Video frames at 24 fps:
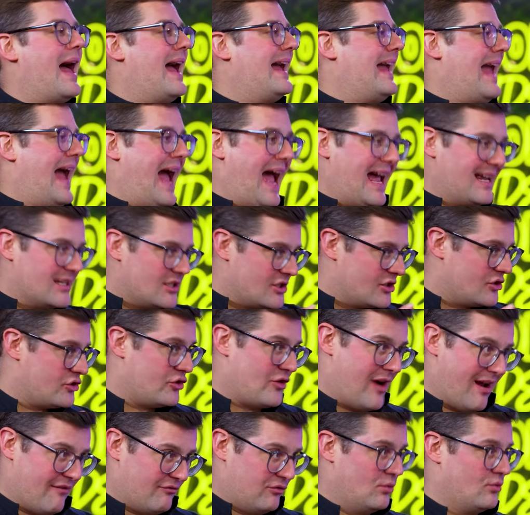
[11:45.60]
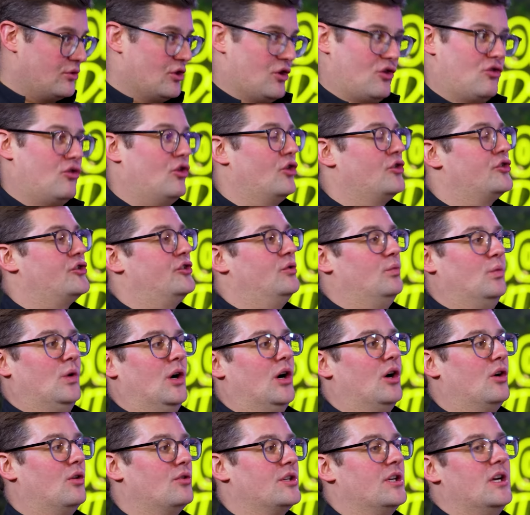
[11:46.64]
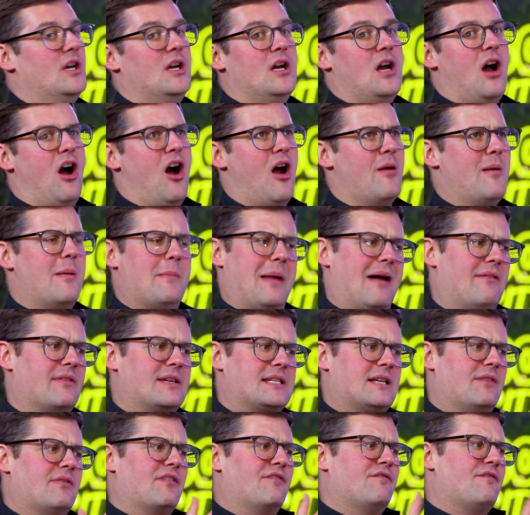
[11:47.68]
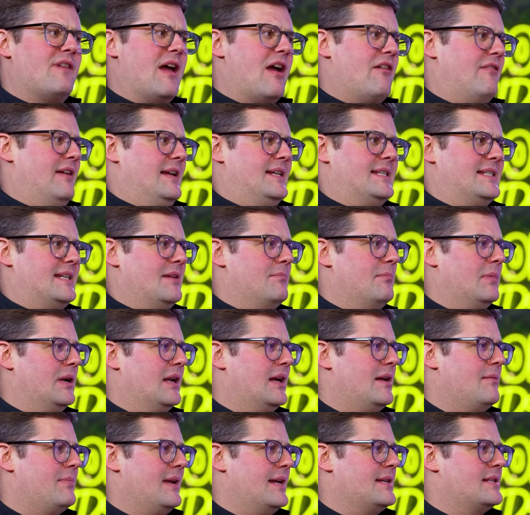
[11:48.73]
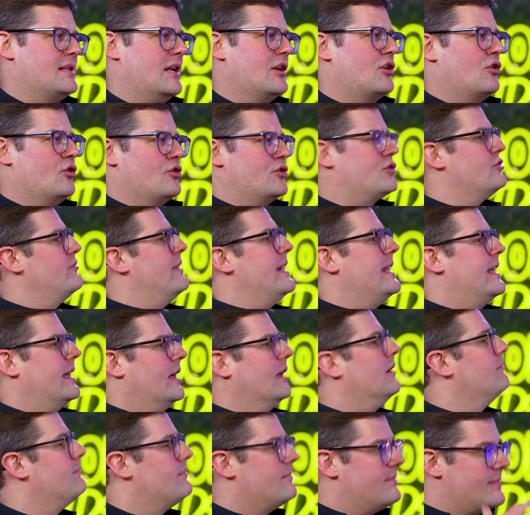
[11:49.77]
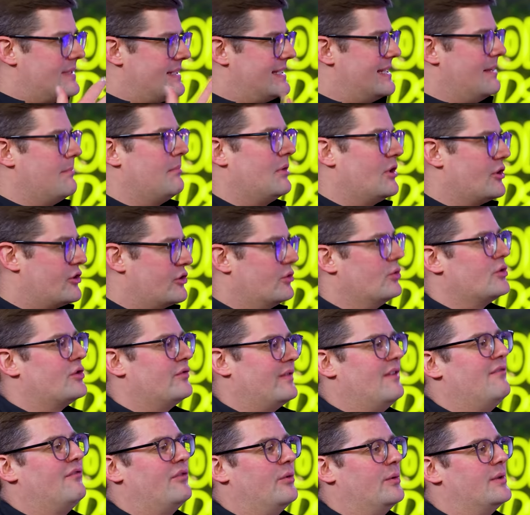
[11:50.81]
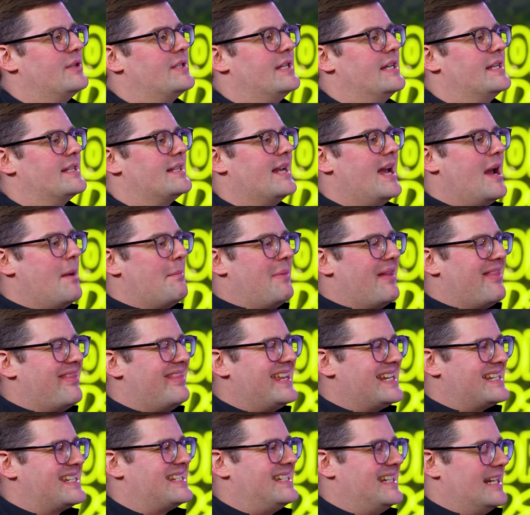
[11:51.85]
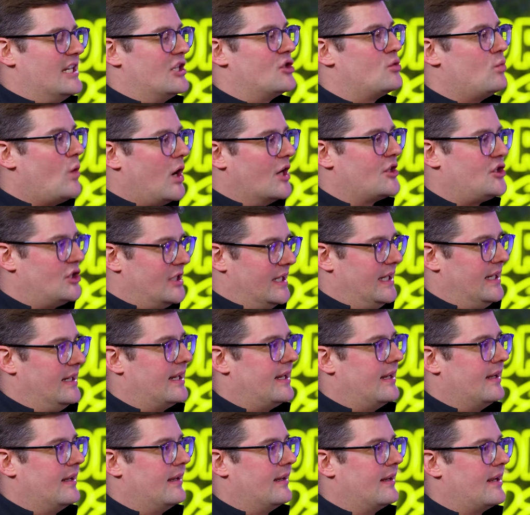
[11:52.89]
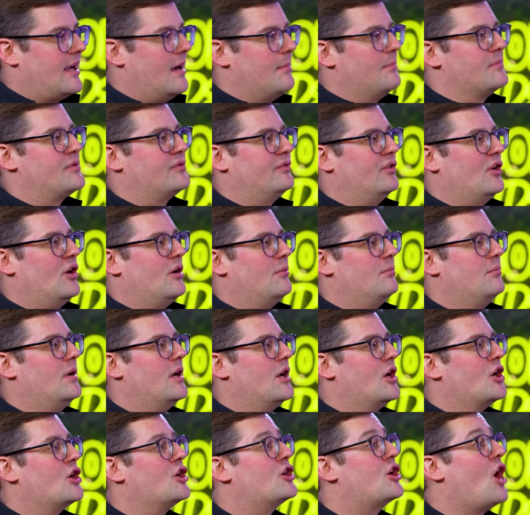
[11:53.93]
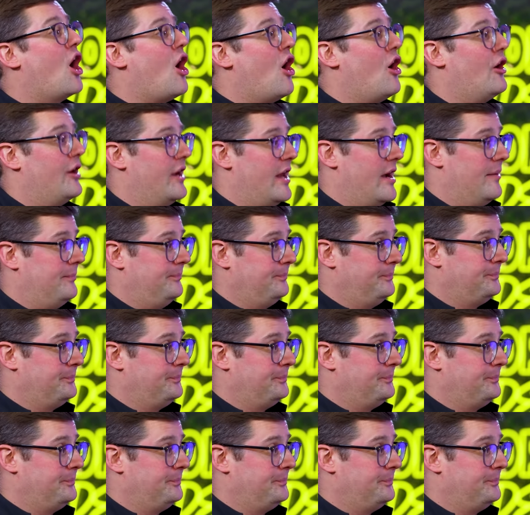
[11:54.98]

that, it has travelled across the world. I remember having something very similar in places like Costa Rica, similar sort of influences. But this dish, Wachi, comes from Ghana,